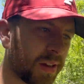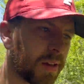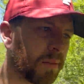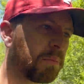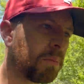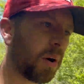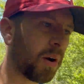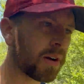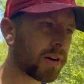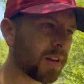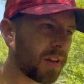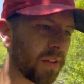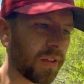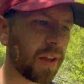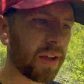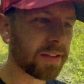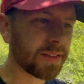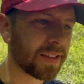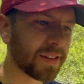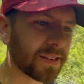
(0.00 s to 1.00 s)
parking
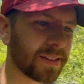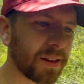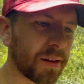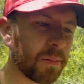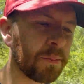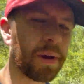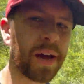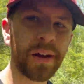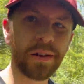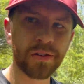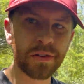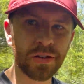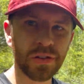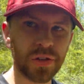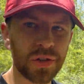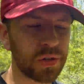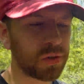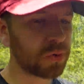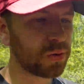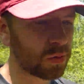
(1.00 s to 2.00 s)
lot that's at about
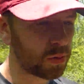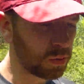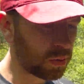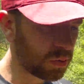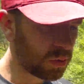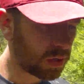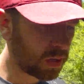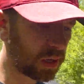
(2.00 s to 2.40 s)
2